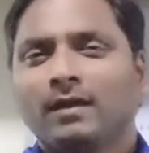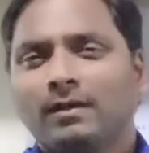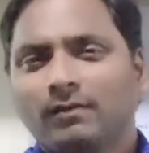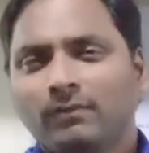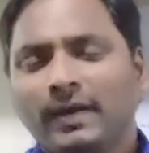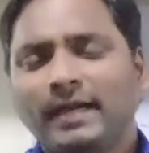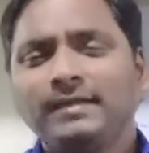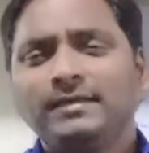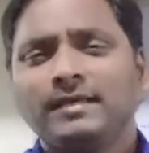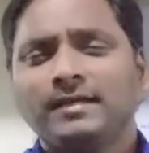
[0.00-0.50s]

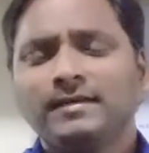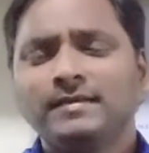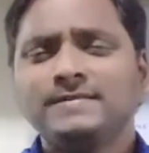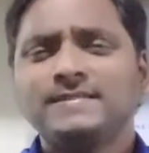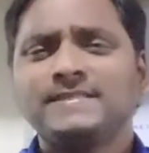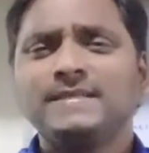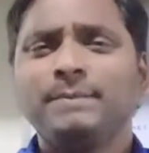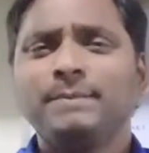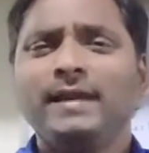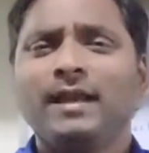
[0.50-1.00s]
Right? In a
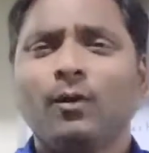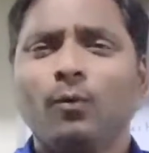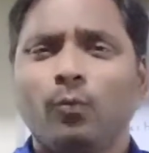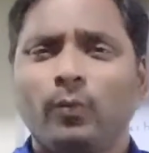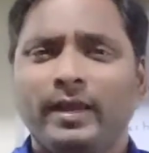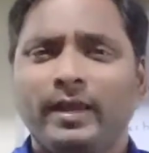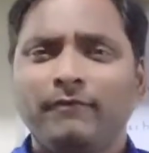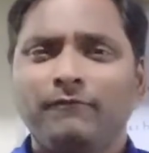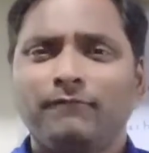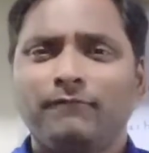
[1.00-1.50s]
similar
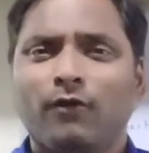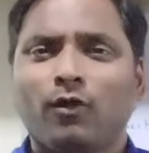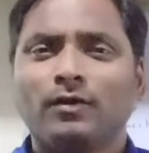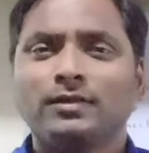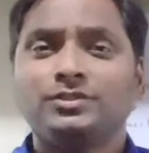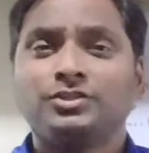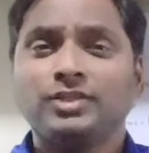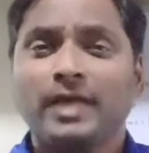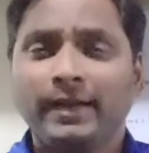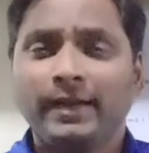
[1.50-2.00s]
way,
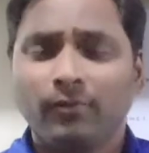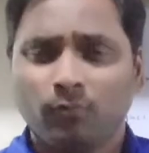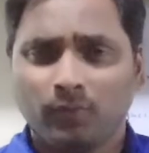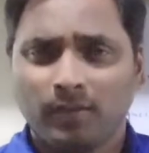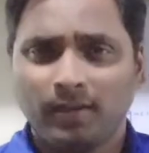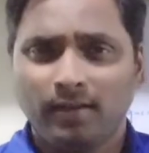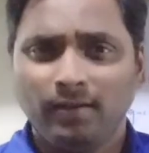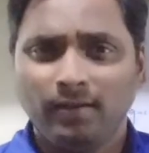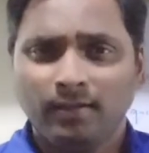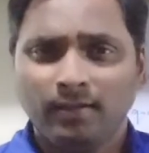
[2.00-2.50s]
for
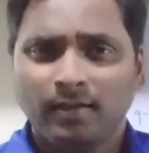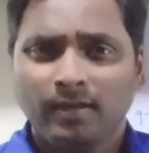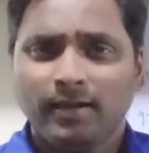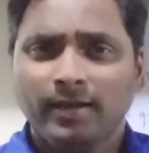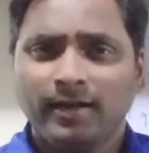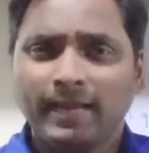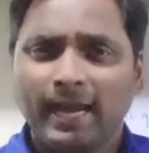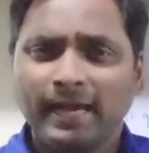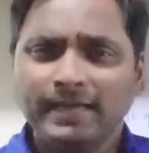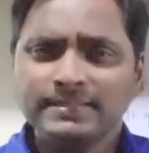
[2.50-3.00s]
general,
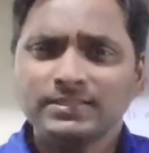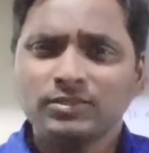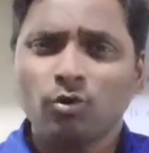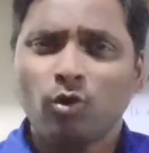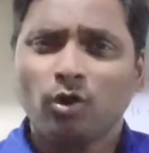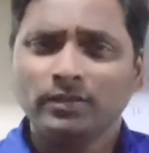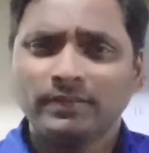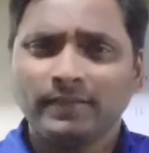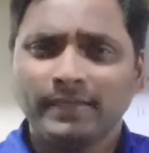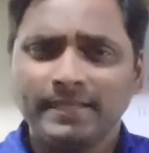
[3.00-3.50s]
it has
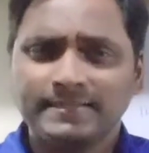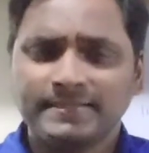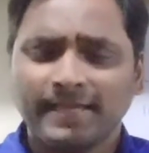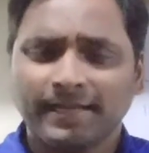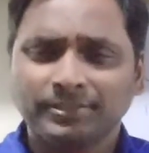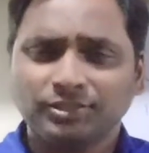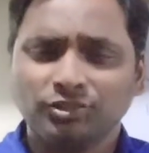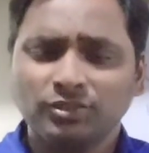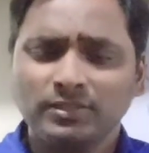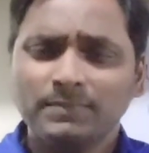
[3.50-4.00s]
got 3
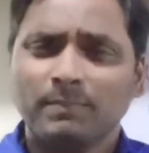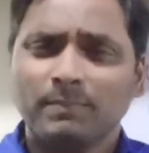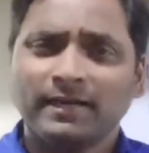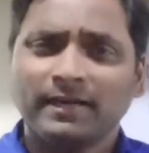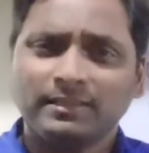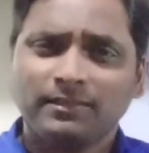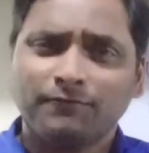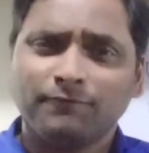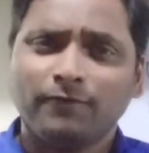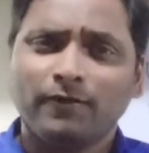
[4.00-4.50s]
sections,
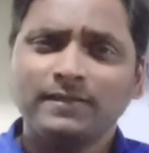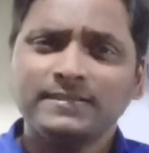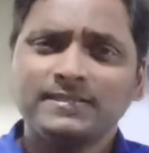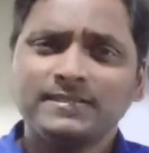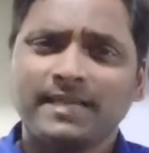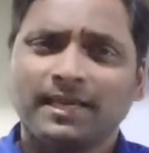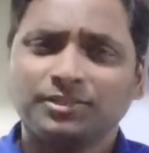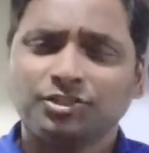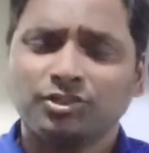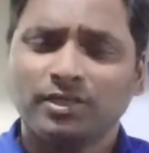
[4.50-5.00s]
but the
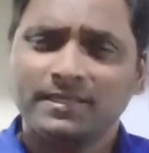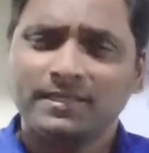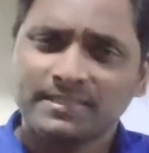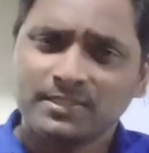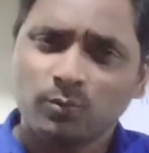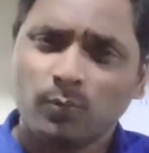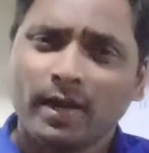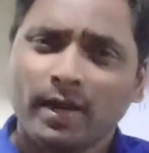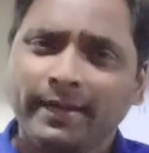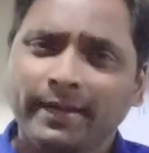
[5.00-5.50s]
first section is
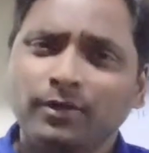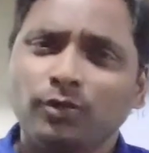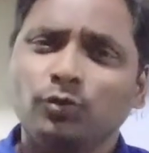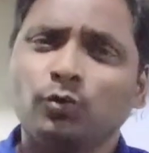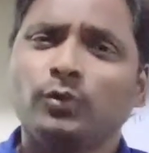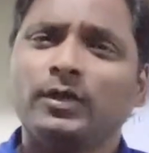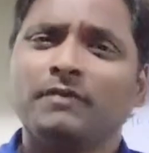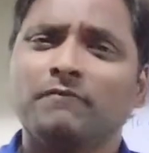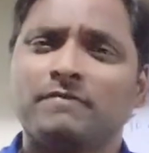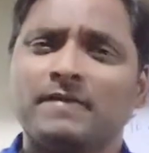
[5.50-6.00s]
divided
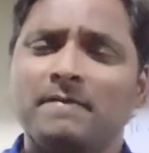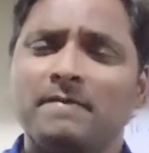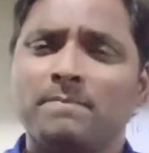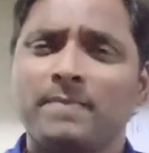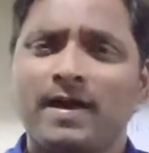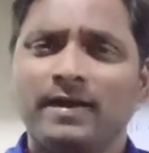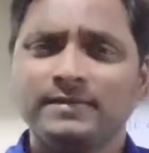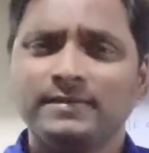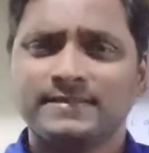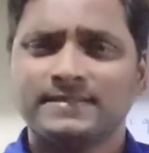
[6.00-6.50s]
into 2 different
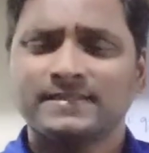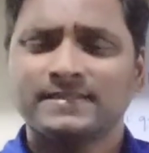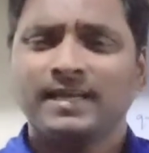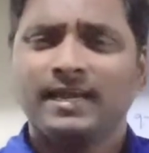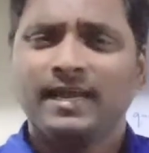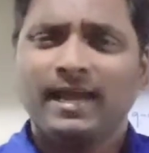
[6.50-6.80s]
parts